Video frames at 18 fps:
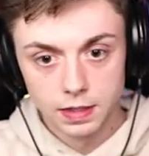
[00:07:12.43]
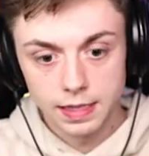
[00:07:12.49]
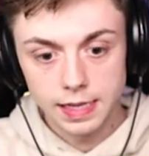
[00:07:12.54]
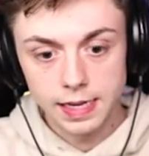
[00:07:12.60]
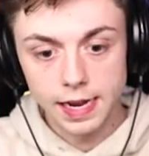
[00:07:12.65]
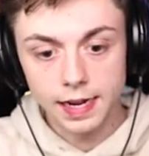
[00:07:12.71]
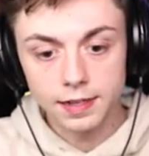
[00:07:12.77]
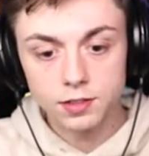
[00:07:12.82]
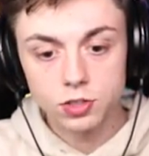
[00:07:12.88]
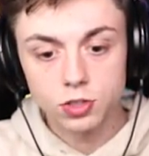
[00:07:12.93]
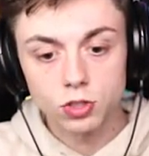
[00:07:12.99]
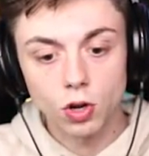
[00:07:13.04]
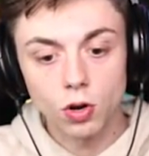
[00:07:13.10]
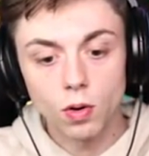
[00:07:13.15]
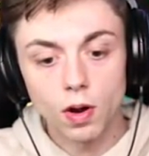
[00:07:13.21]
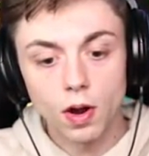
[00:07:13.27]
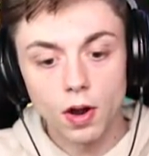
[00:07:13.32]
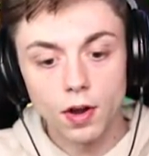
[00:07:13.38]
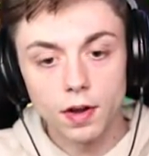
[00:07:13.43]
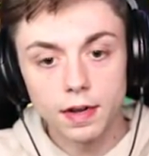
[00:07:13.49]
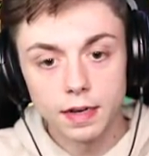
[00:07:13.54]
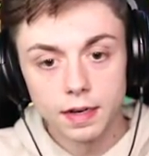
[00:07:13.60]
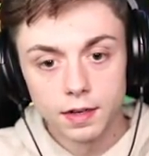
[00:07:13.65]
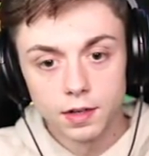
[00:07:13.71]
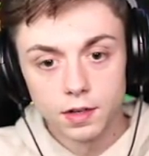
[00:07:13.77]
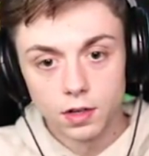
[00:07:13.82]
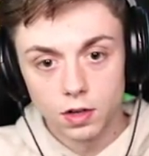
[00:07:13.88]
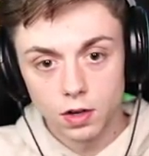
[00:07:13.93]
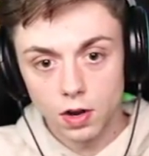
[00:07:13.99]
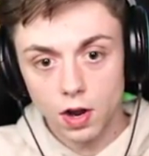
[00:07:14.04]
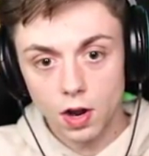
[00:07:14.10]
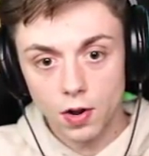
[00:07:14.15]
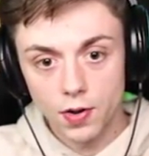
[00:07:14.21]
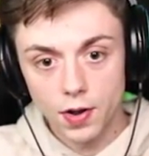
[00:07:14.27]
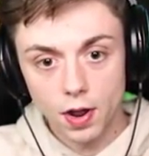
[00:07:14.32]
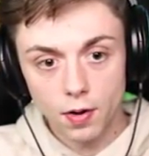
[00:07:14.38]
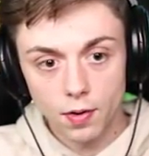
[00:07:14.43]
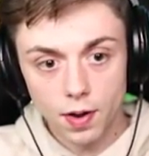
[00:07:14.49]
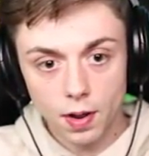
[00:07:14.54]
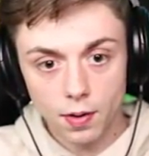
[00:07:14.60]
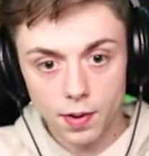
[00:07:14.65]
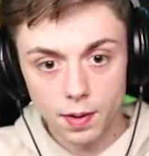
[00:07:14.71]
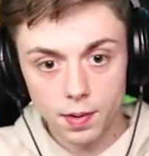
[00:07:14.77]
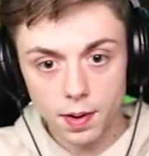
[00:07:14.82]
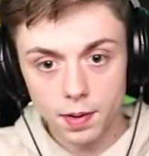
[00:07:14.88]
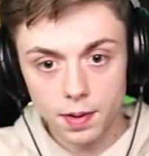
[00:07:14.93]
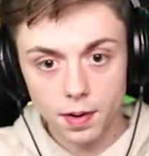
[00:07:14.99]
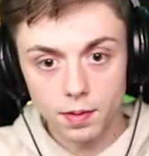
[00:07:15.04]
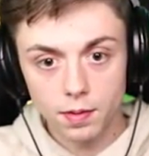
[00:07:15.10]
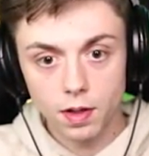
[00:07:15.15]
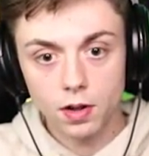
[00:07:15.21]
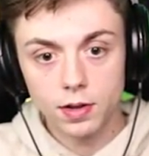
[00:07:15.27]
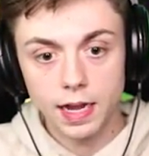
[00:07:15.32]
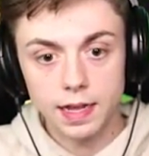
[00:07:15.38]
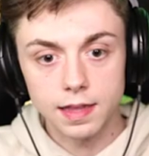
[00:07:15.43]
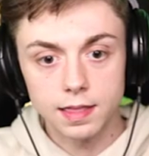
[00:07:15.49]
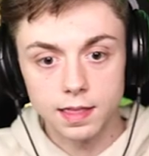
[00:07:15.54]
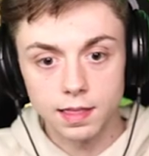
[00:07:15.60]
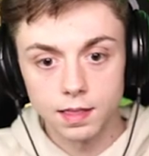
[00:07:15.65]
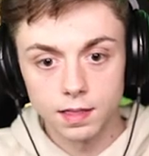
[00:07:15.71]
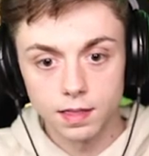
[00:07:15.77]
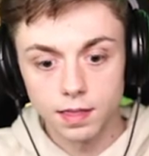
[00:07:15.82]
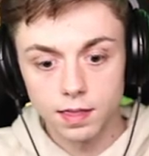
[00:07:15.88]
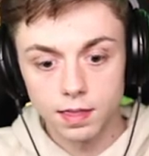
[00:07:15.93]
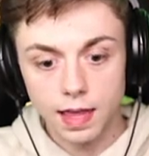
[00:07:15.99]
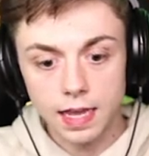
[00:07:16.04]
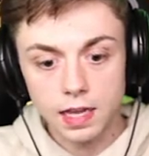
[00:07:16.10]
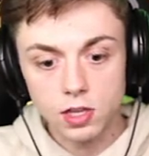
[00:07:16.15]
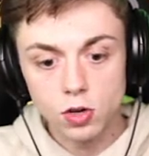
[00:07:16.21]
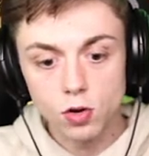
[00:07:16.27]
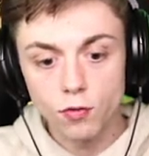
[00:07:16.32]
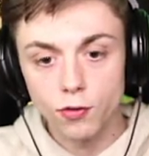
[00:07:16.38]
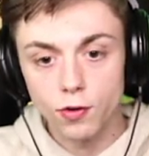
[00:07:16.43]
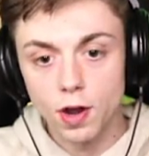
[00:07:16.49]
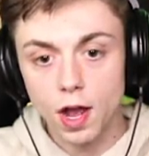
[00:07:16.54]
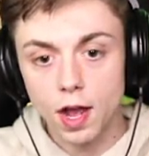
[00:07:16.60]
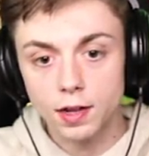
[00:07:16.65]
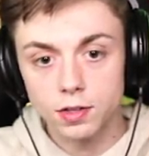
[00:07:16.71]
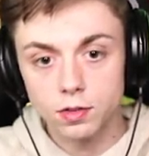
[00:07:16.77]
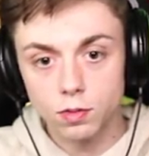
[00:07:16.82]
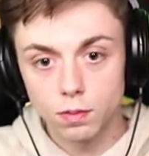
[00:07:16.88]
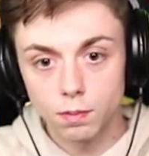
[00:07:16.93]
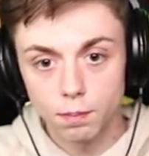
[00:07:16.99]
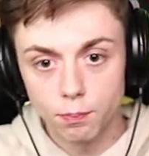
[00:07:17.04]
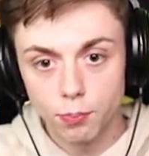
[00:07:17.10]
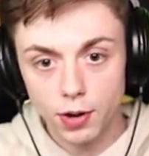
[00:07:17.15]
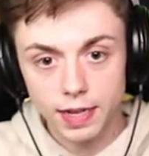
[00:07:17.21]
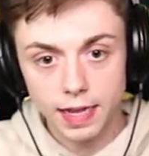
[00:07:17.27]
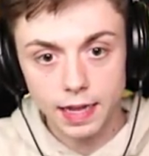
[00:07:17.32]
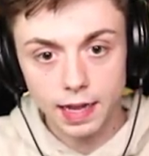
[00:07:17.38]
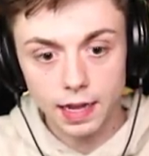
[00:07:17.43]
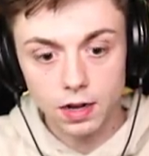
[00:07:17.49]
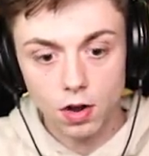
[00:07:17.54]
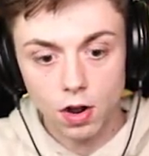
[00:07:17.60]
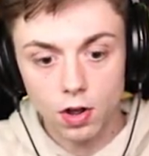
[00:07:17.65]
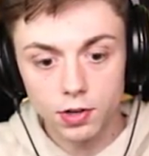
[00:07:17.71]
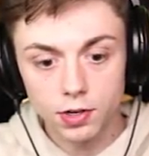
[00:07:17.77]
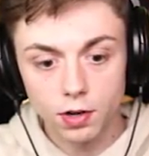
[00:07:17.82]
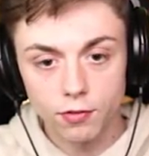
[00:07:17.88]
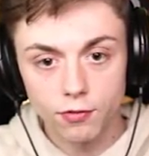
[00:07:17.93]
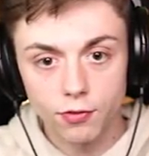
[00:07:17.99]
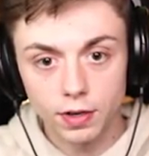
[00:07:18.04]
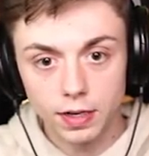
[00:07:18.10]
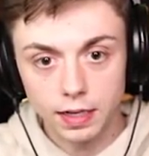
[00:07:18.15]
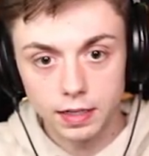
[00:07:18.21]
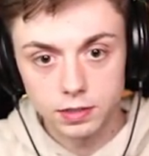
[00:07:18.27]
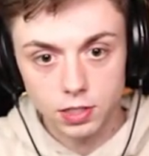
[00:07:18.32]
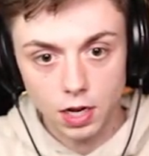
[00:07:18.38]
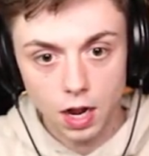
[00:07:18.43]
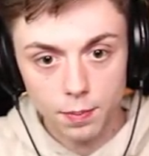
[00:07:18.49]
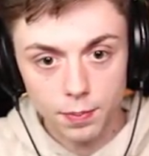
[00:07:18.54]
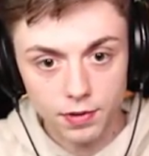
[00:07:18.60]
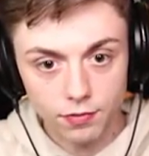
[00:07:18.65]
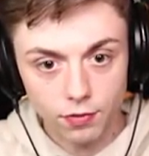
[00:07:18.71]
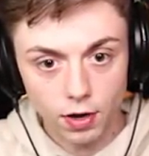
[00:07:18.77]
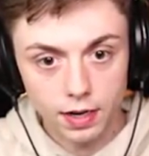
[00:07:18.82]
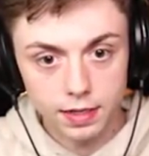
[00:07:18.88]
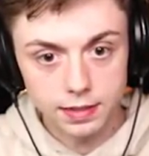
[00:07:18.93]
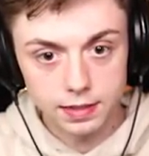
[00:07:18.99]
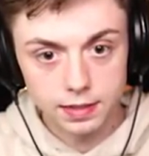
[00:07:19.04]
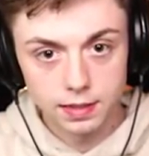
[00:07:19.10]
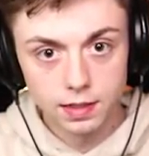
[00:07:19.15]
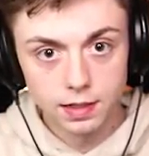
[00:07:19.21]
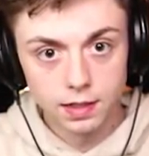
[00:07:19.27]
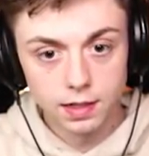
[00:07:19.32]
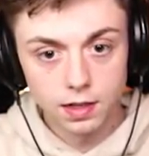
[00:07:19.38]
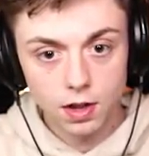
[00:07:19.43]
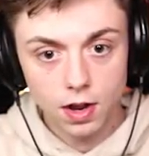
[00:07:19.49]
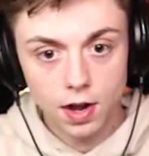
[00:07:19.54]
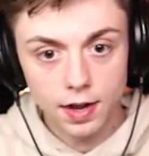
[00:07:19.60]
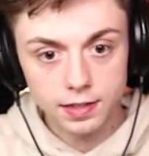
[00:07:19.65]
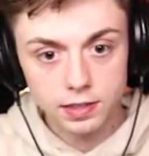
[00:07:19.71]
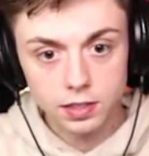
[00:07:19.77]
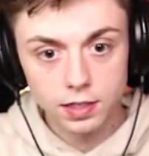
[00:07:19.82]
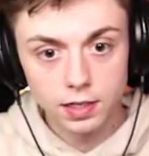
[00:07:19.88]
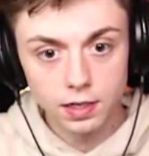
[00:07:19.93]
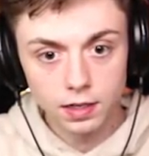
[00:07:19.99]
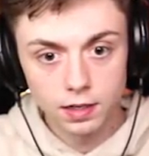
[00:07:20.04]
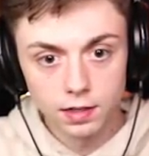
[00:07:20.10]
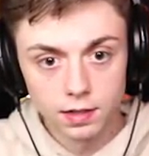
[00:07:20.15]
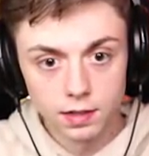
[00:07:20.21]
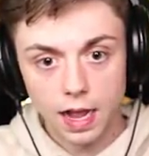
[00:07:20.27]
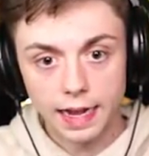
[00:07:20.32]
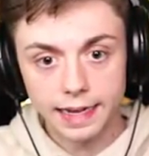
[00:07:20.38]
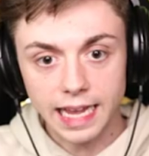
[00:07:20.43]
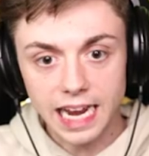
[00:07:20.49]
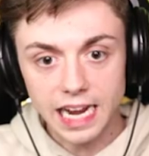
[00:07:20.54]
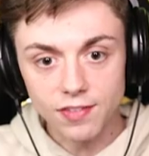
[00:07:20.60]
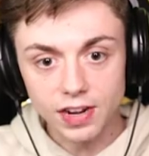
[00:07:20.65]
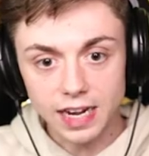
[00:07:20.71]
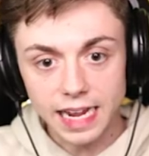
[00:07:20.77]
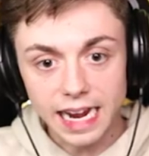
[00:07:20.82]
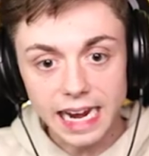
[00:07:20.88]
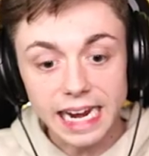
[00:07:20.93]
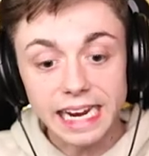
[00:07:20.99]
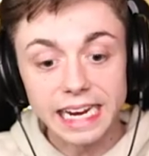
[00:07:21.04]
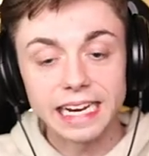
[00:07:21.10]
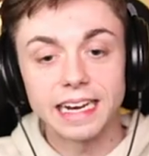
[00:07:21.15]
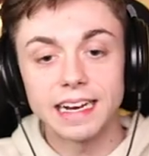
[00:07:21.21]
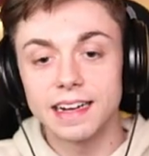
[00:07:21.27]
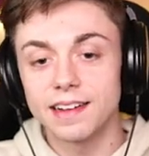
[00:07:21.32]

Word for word: He hits so hard. Oh, no, no, no, no, no. Okay. Thank you for not bringing in all your freaking zombie friends. Honestly, I can't even eat!